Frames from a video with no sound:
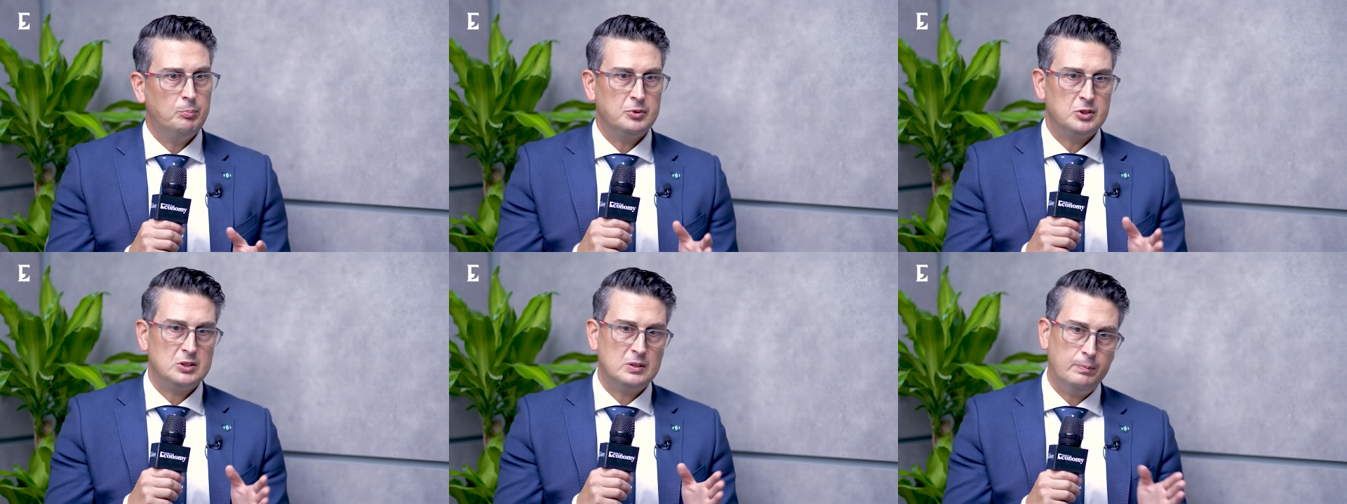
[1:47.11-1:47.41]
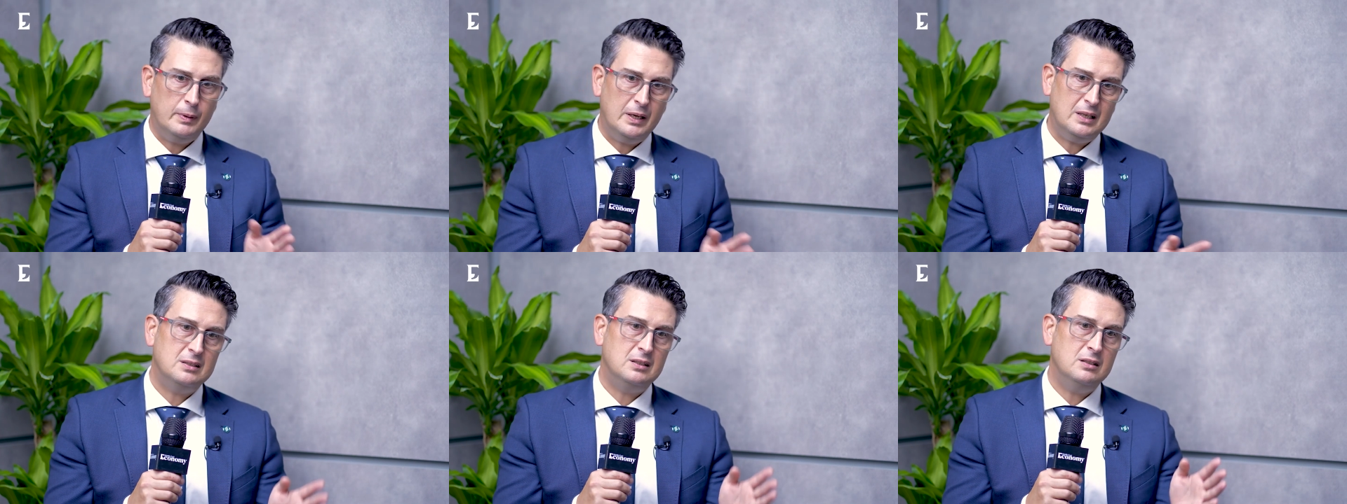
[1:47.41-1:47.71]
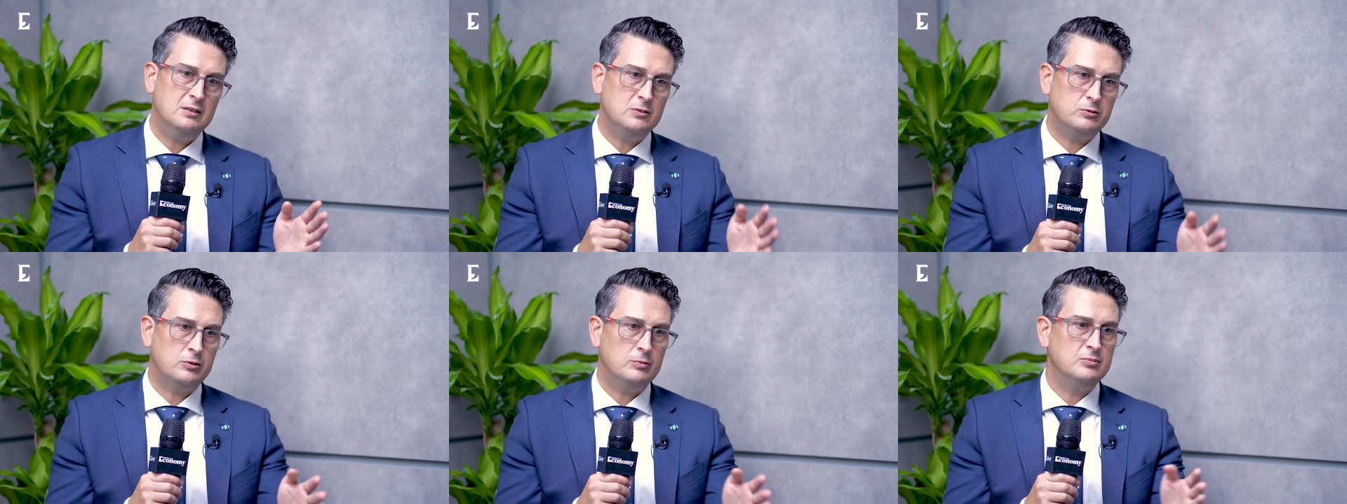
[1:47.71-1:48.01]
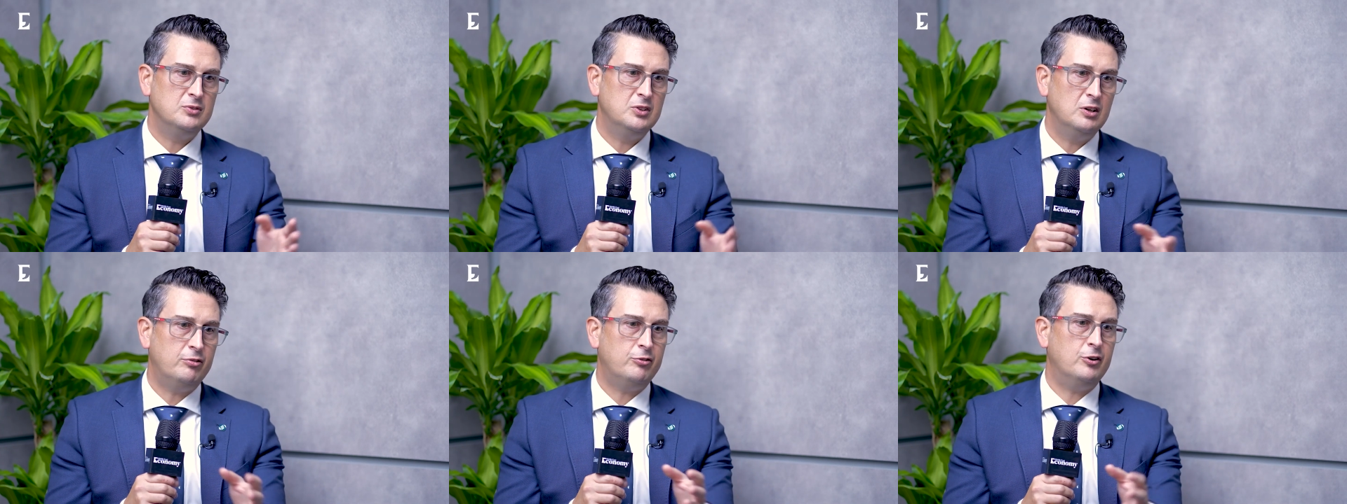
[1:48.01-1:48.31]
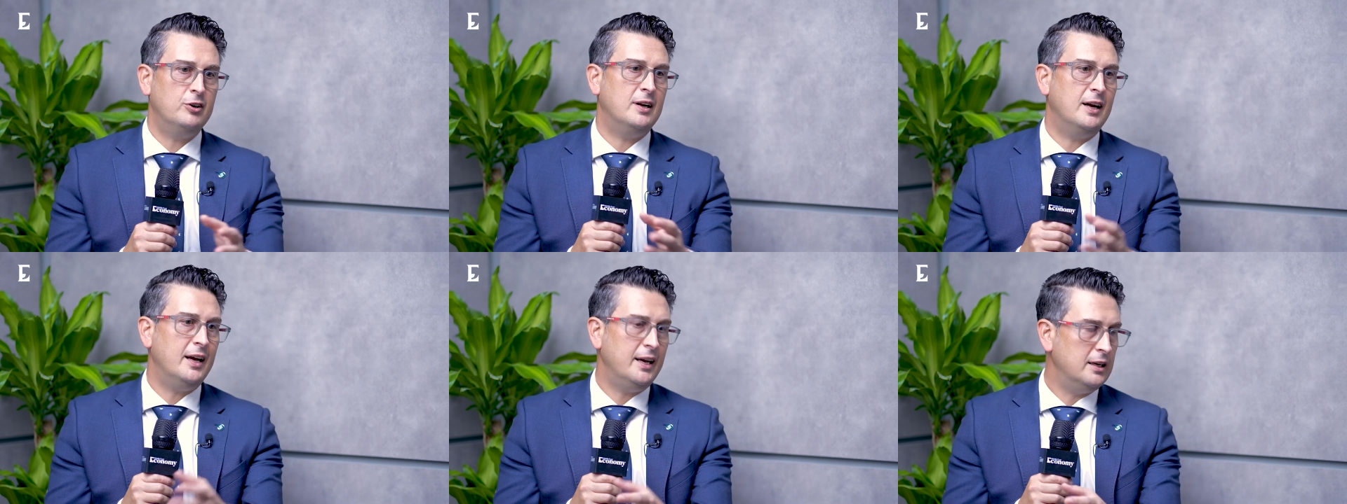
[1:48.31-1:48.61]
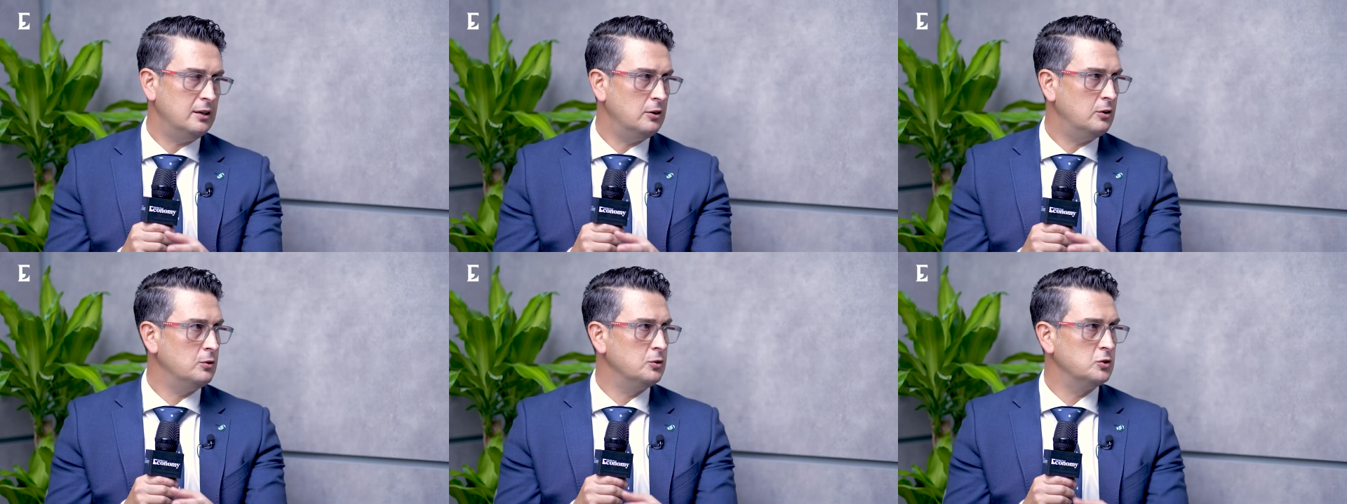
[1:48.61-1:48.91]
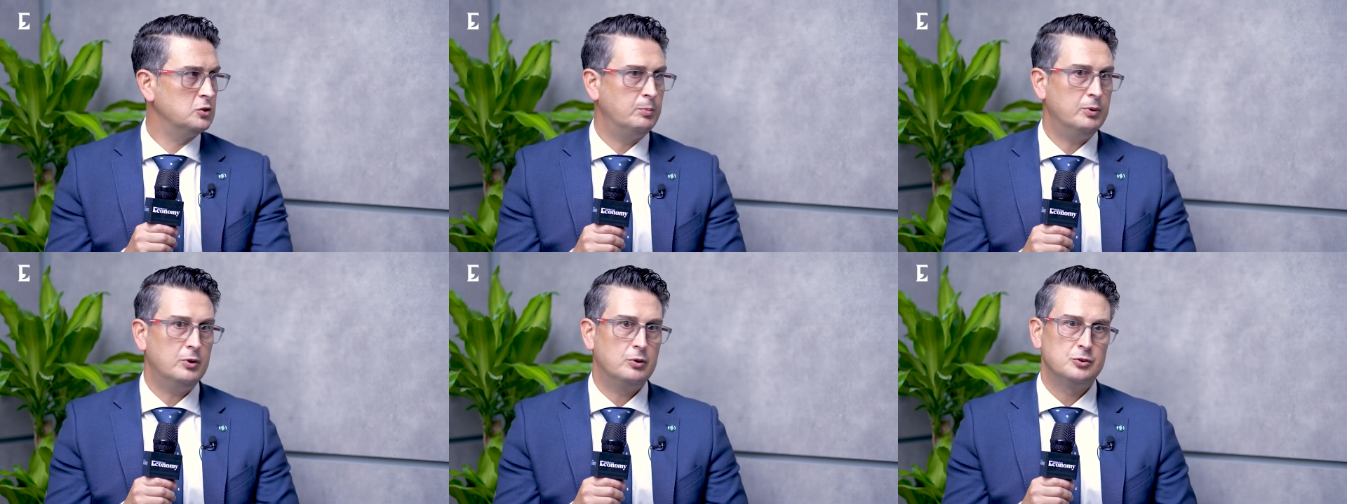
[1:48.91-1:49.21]
perspectives from different
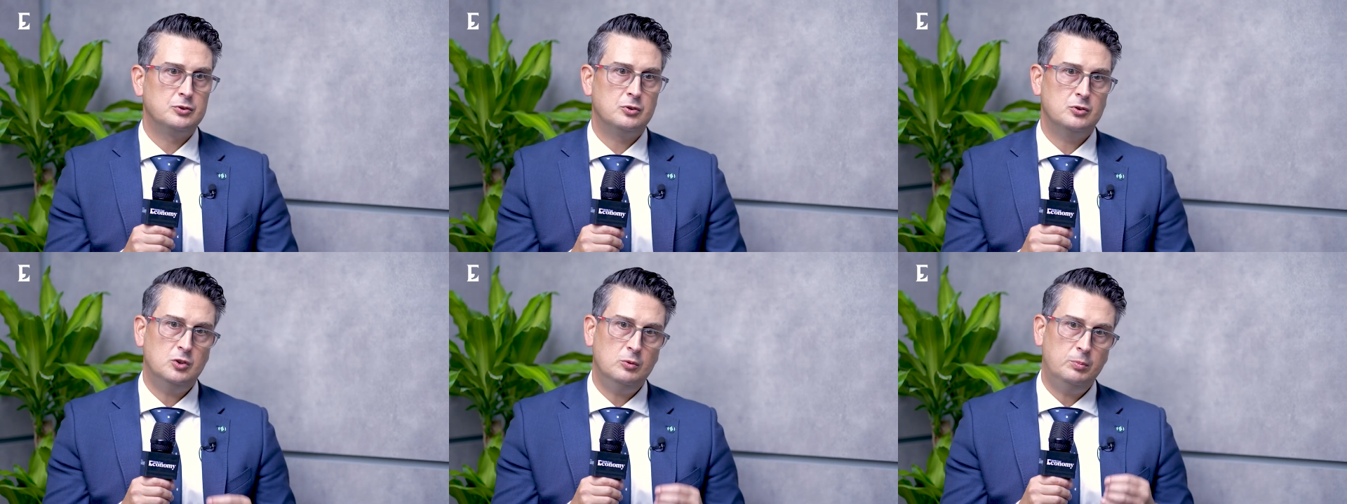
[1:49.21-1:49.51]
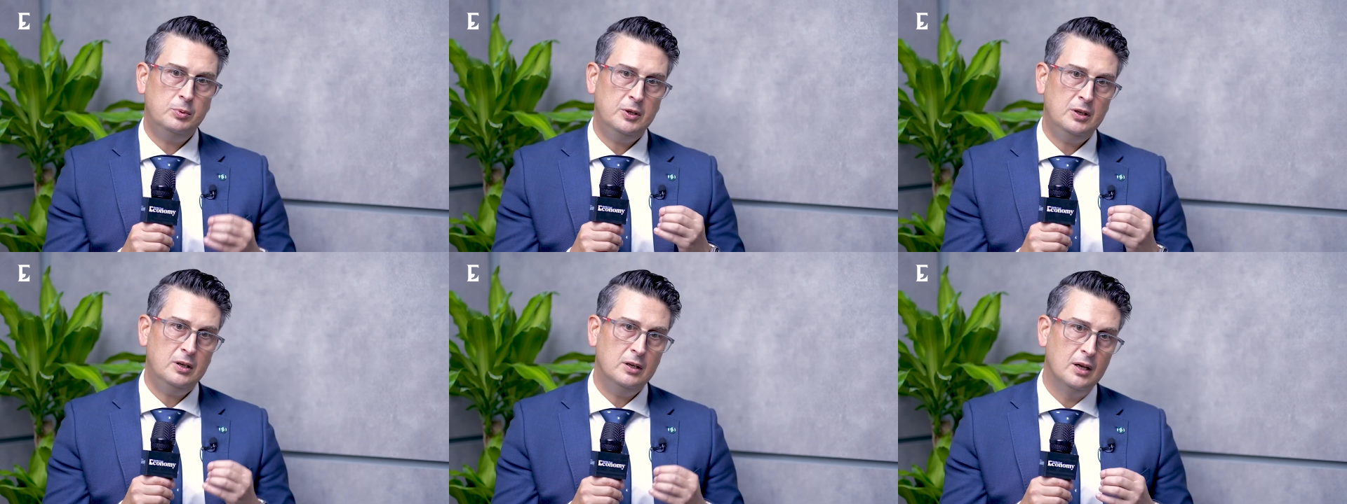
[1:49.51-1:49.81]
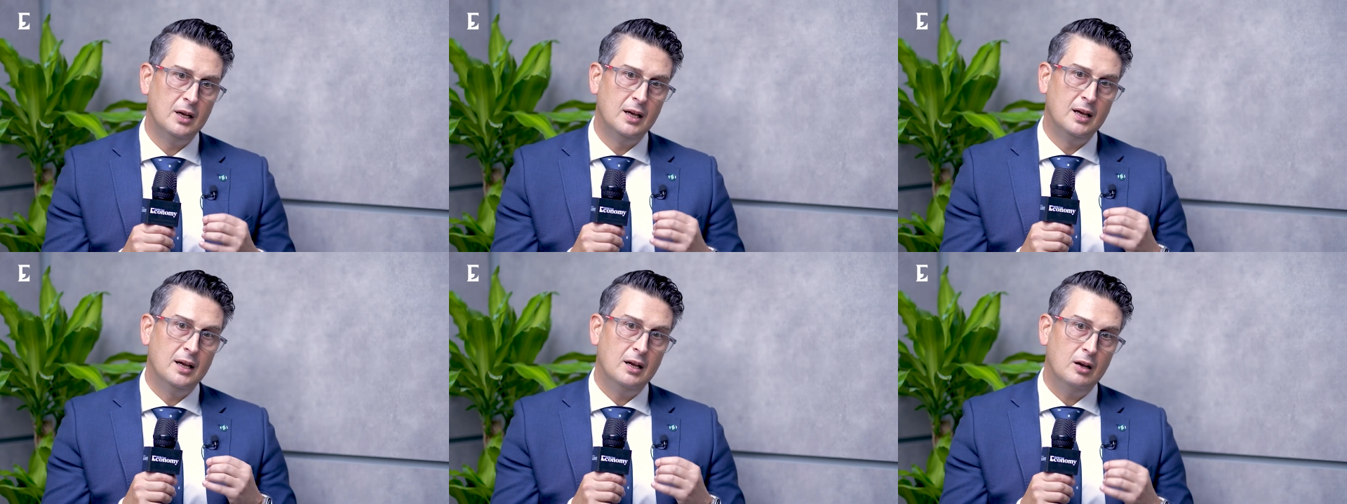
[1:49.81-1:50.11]
angles, but also to be